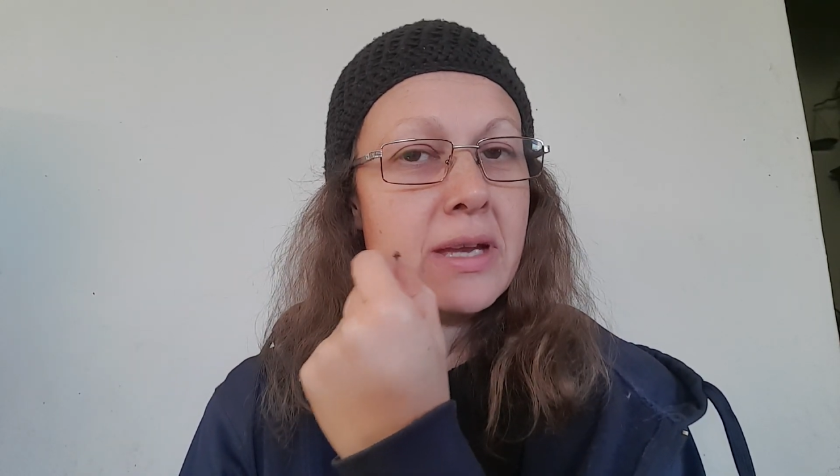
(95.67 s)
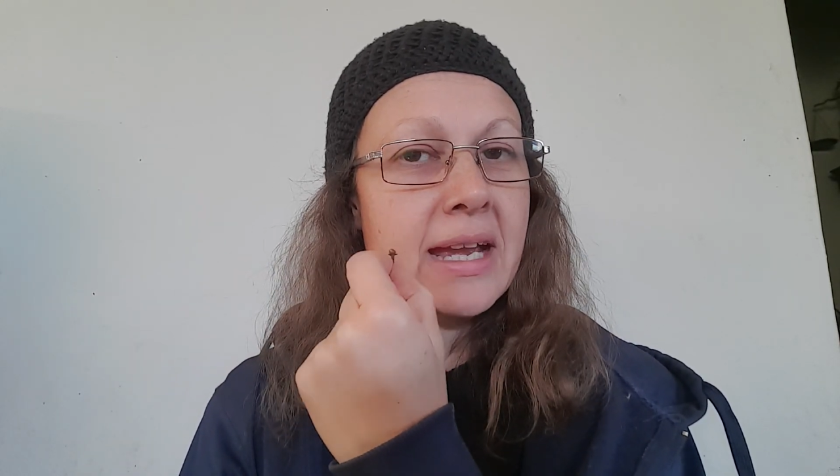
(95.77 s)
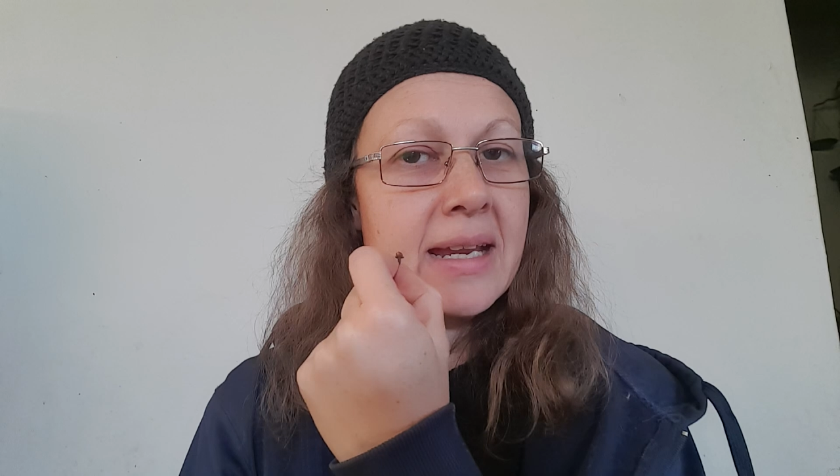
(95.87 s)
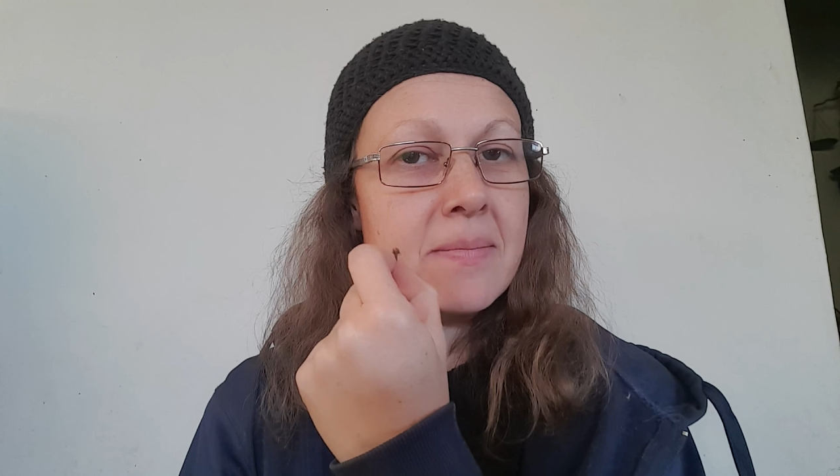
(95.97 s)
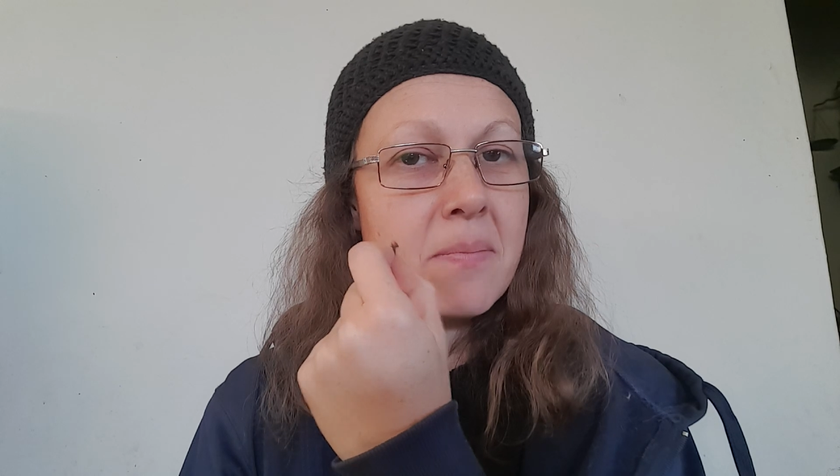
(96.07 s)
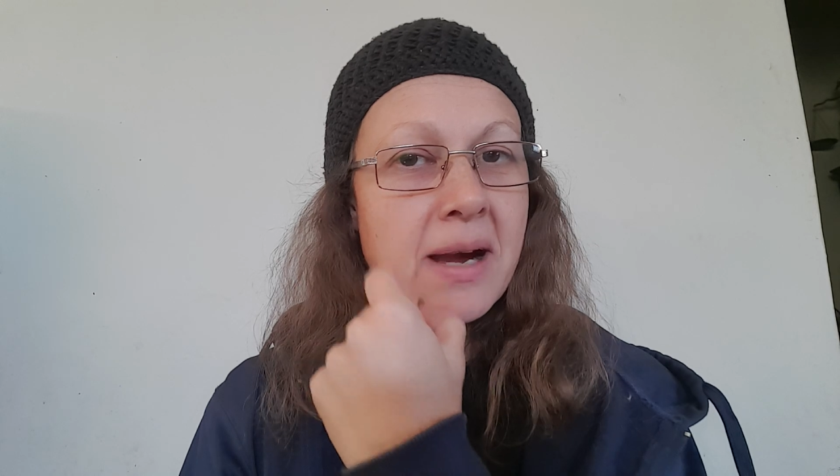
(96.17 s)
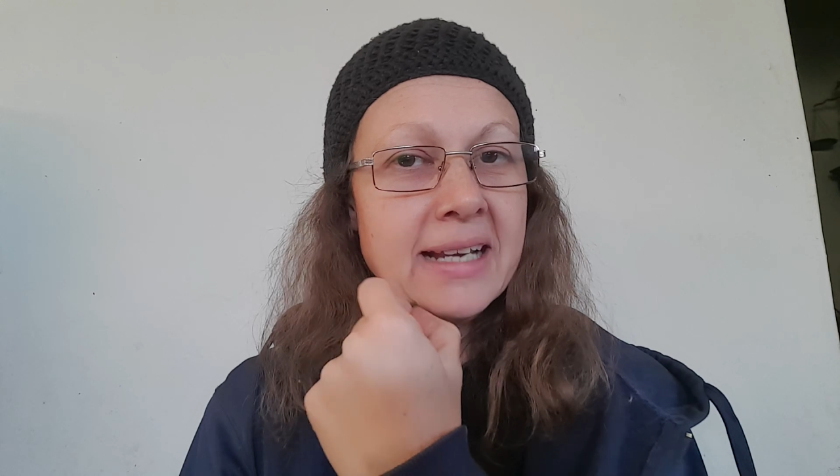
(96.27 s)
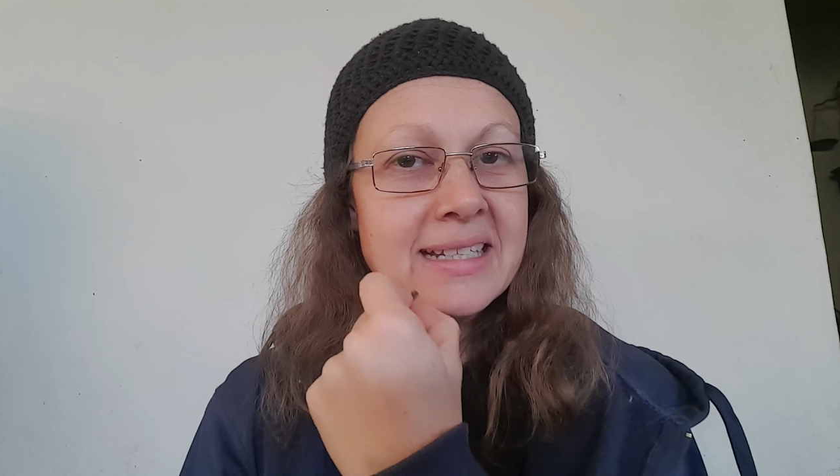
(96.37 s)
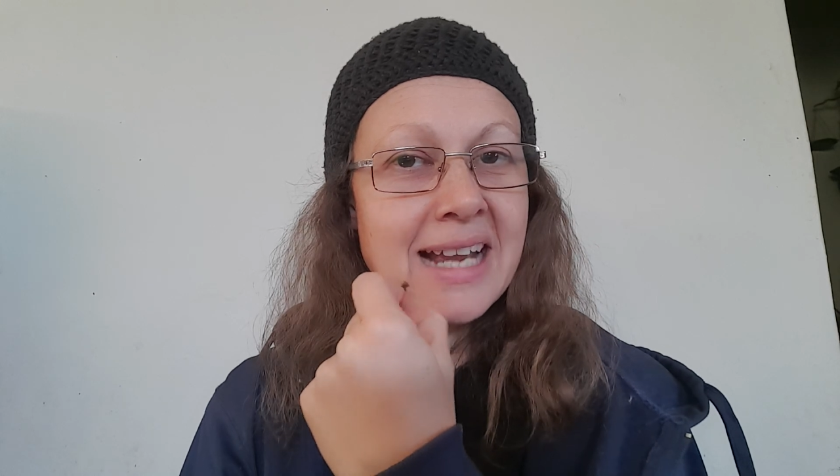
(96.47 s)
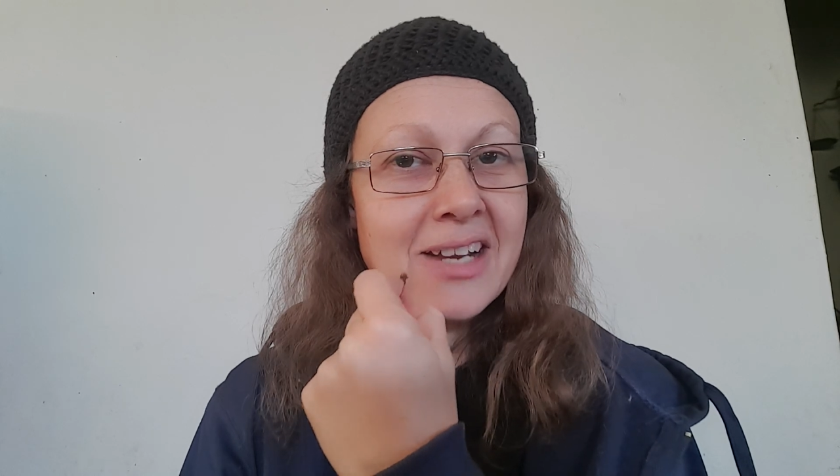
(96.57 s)
and
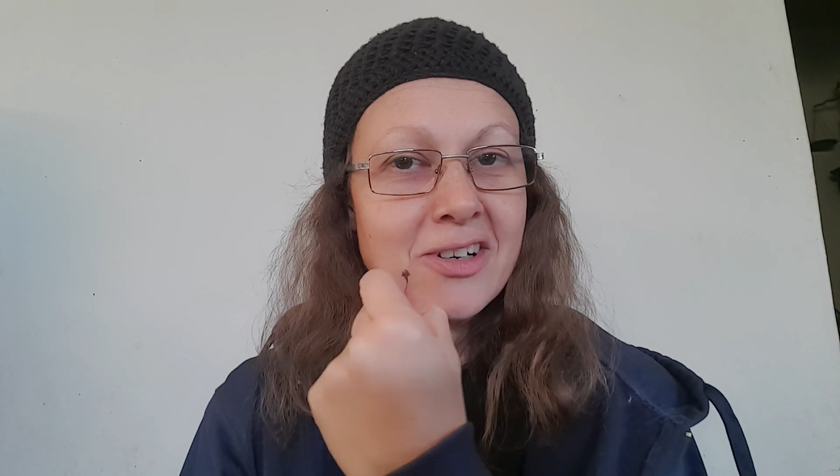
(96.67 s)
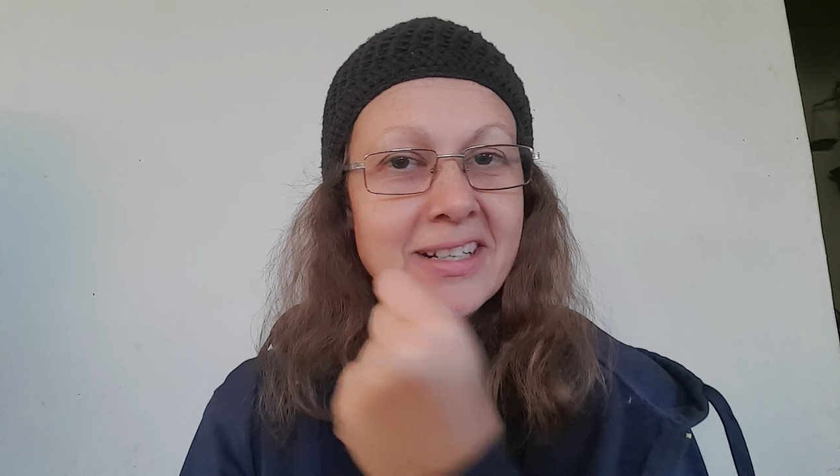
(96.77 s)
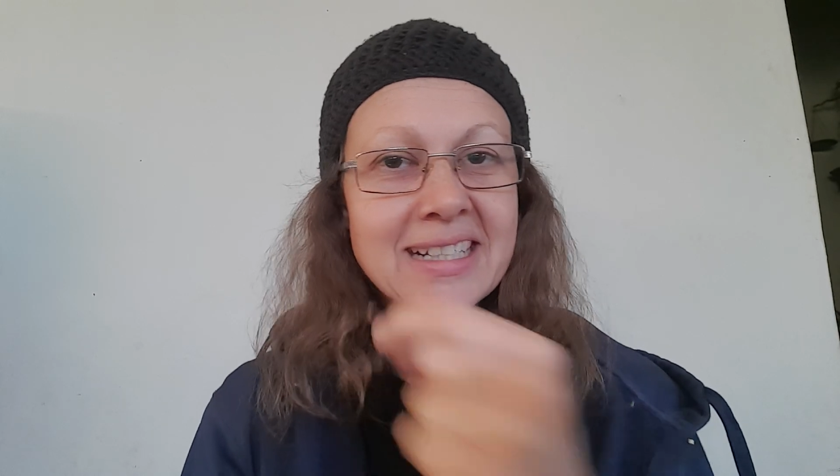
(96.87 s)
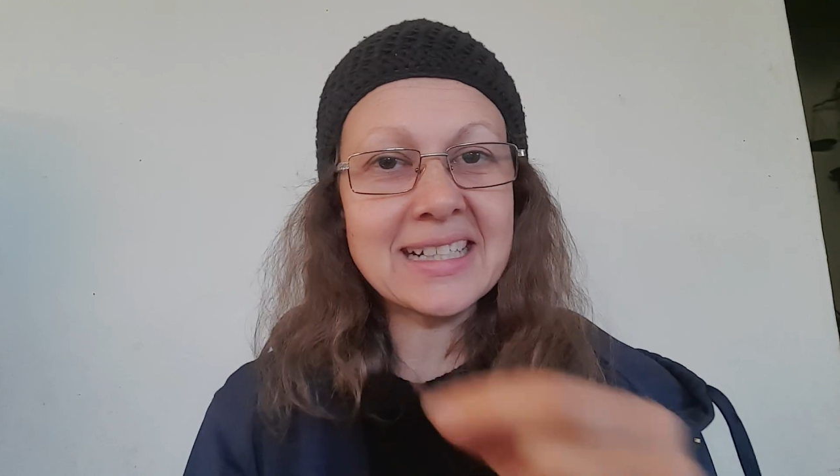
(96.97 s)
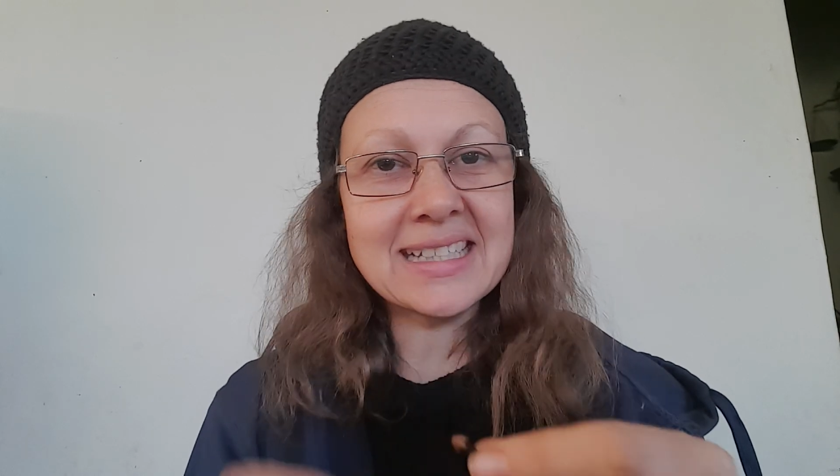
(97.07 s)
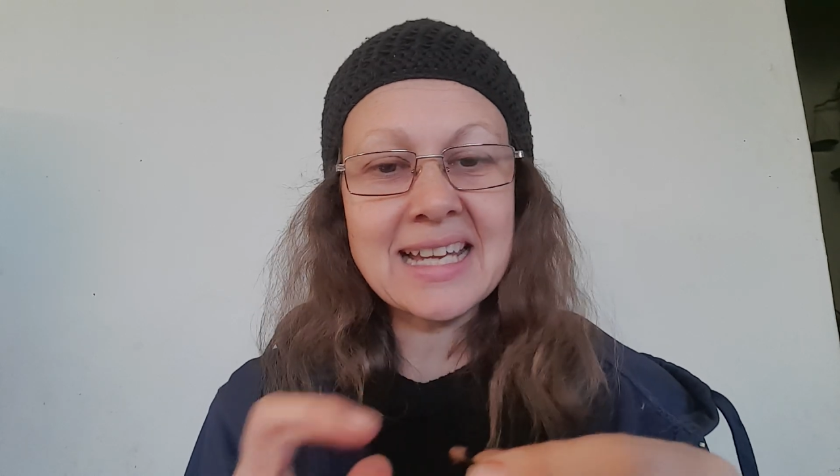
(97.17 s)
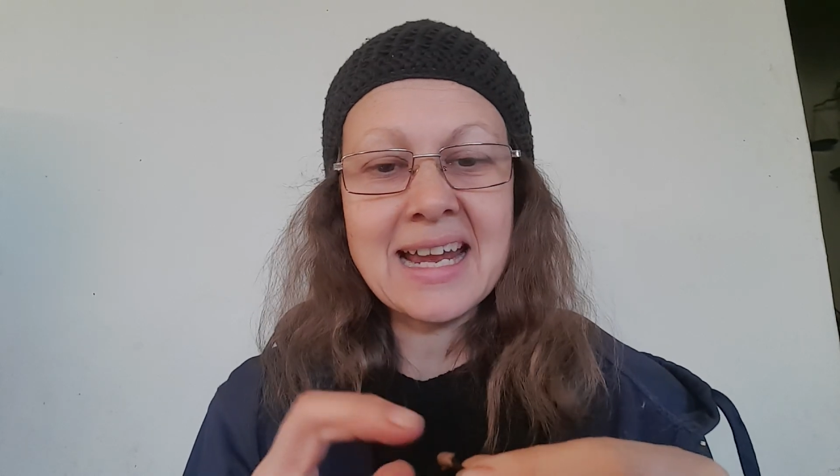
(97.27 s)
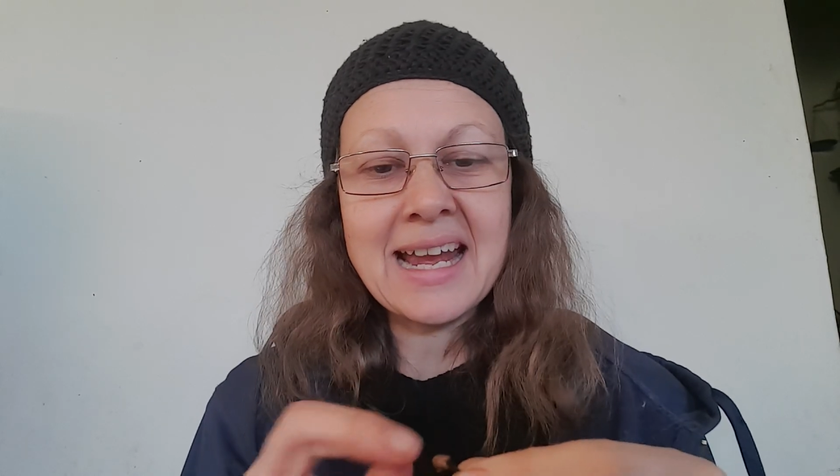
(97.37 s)
bite down on it